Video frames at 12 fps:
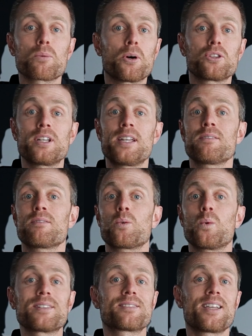Monday,
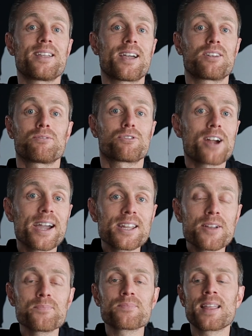Wednesday, and
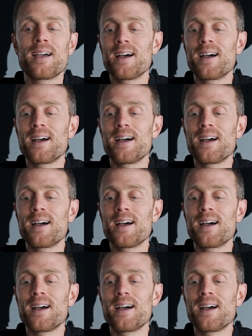Friday.